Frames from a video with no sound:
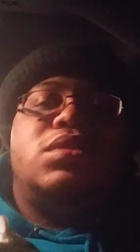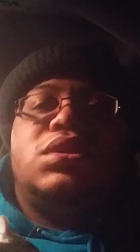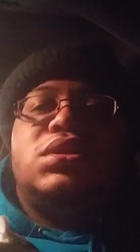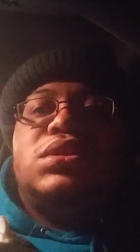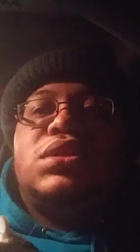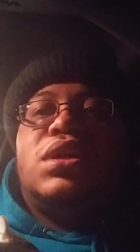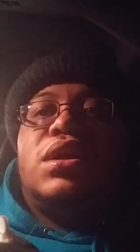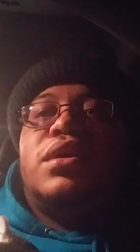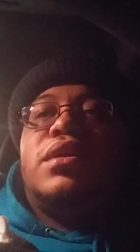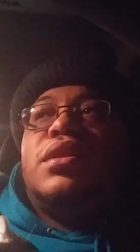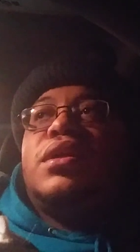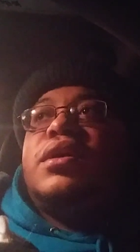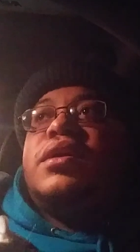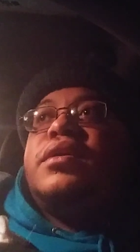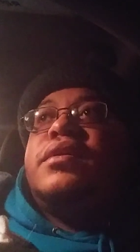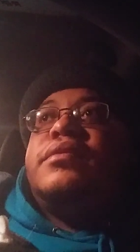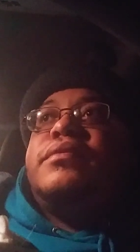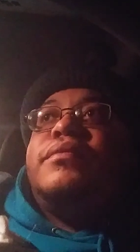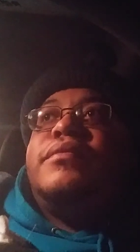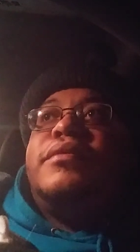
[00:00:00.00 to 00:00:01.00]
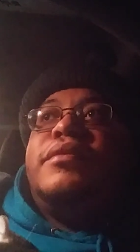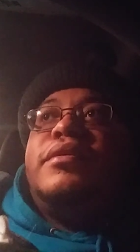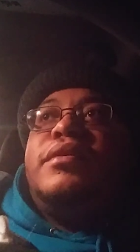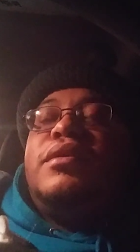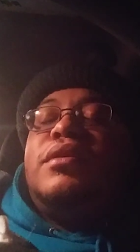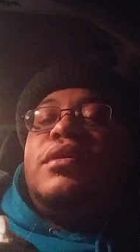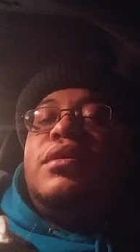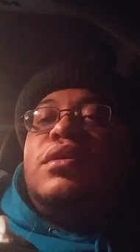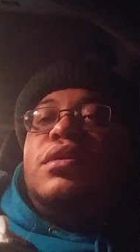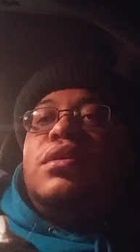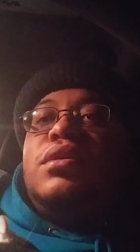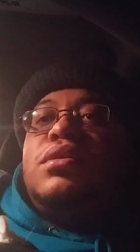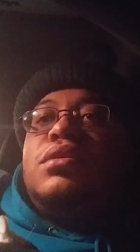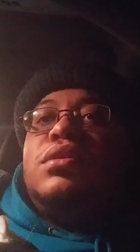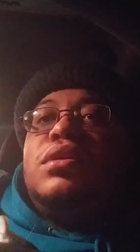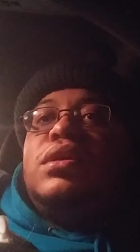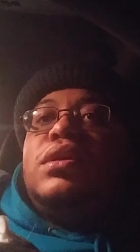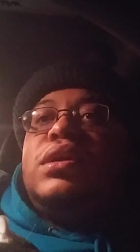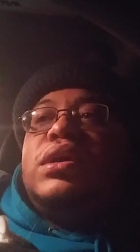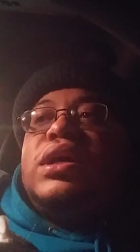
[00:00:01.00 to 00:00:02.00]
what to say. Like,
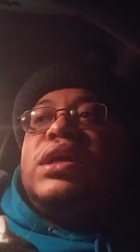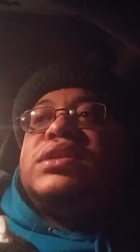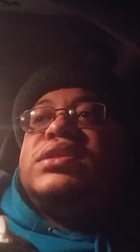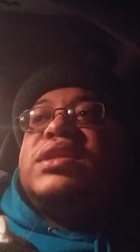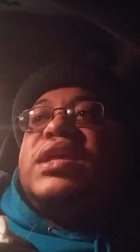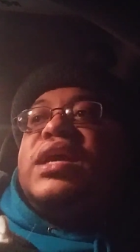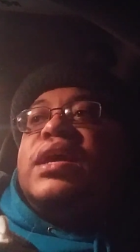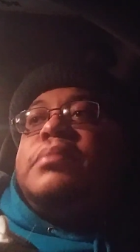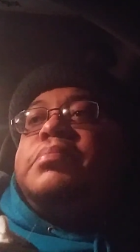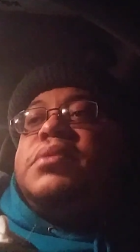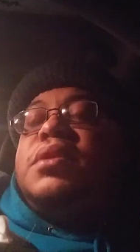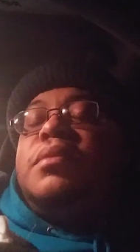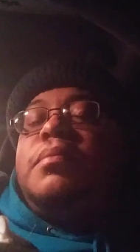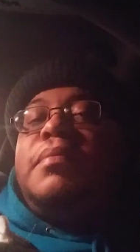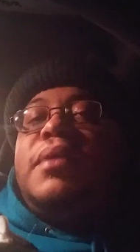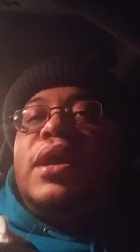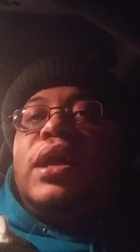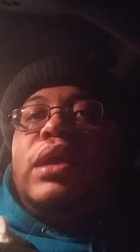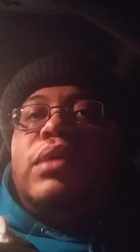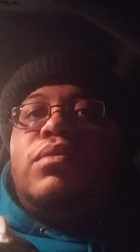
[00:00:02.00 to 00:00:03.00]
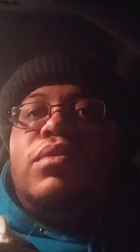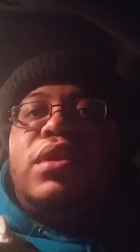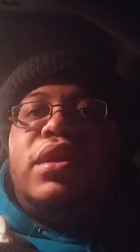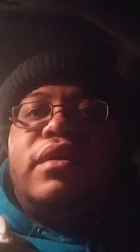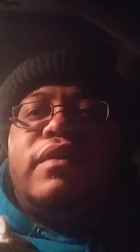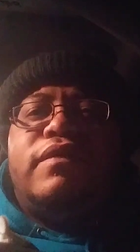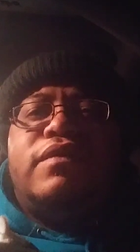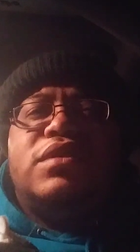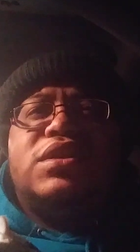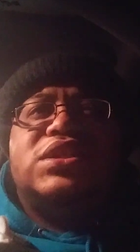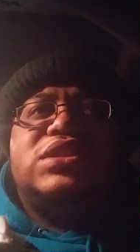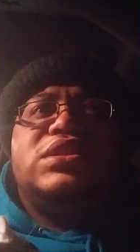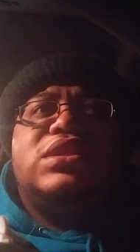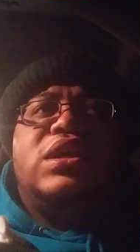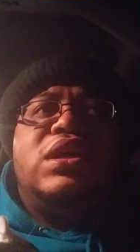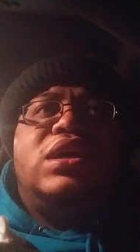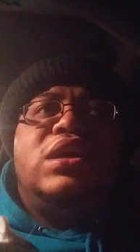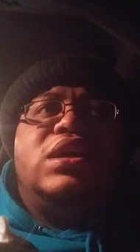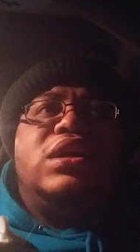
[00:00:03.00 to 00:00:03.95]
got stabbed in the back, whatever. It's